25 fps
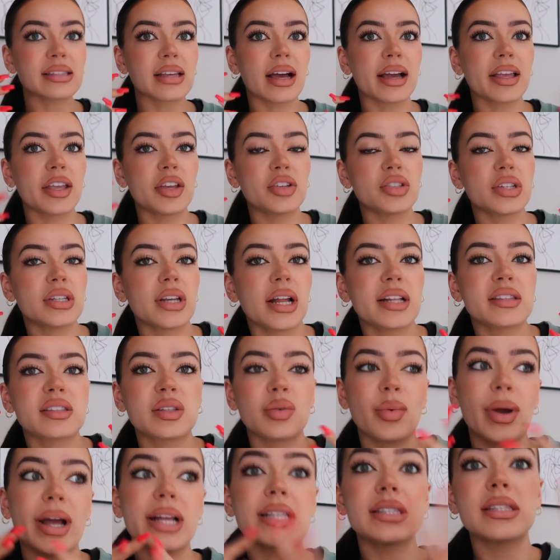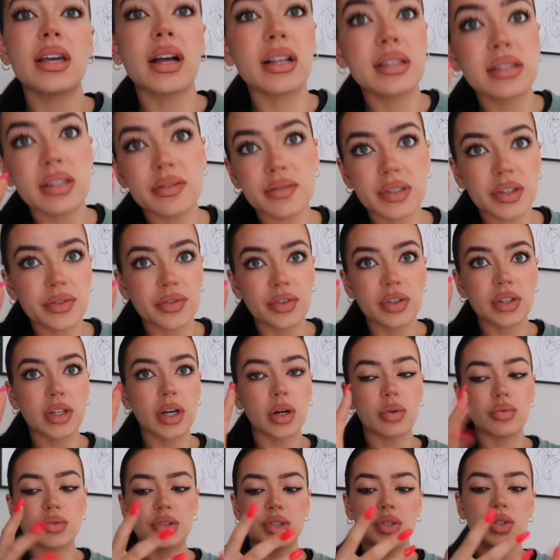I usually like to wear tons of different
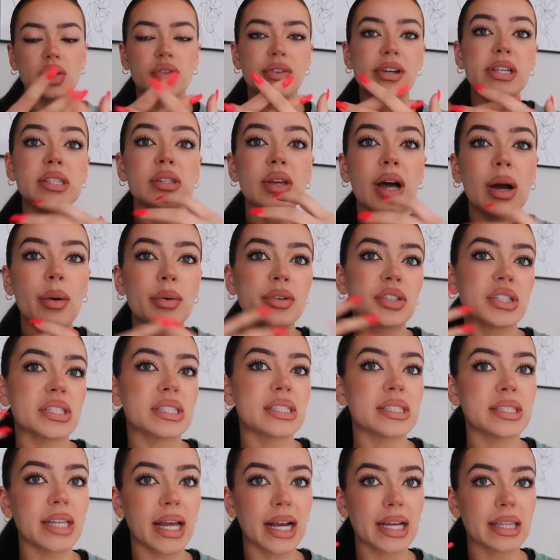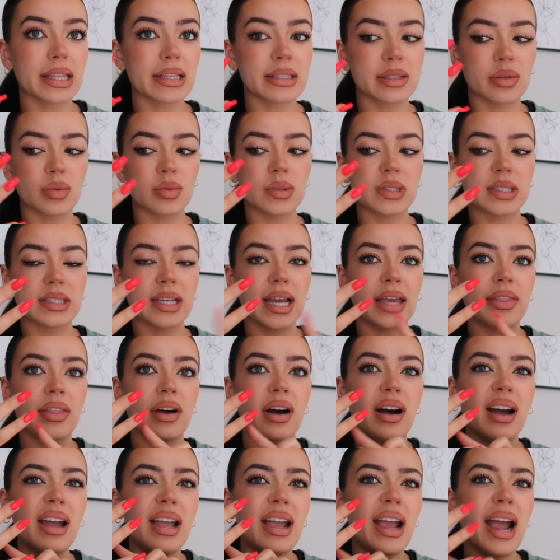gold jewellery, so I would just stack this all
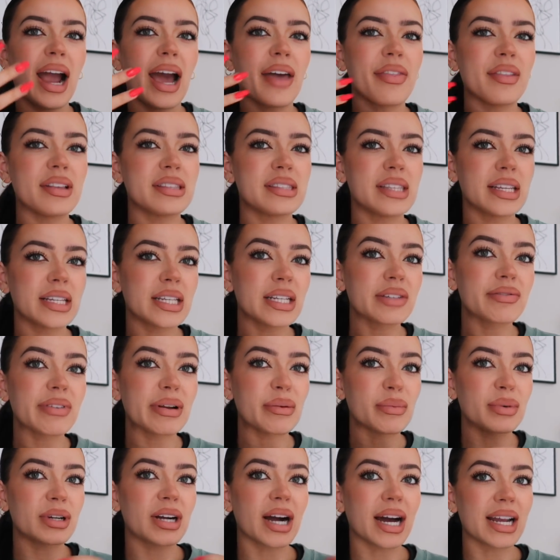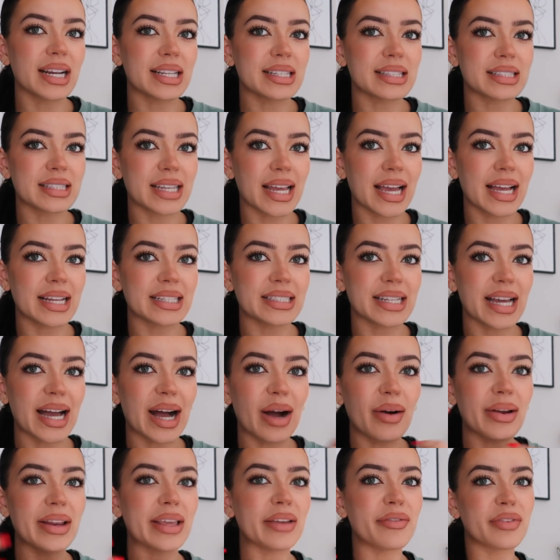together and the signet ring would kind of stand
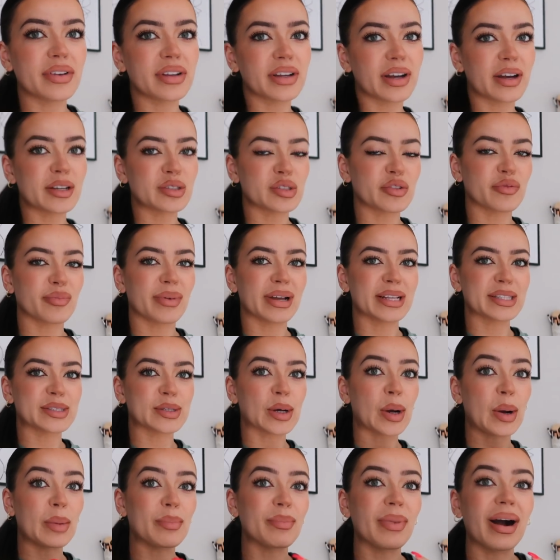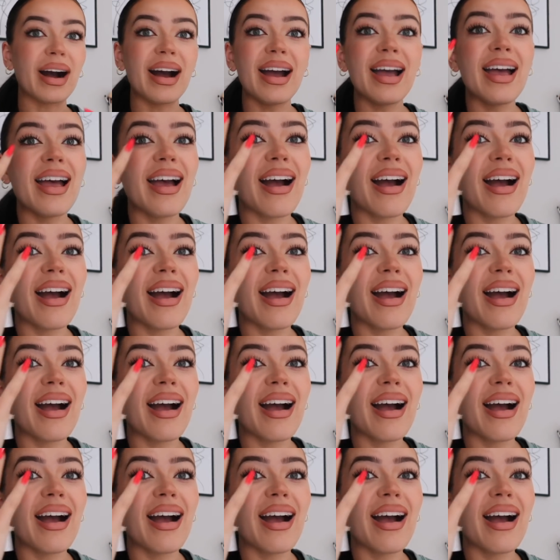out. It even goes with my top, but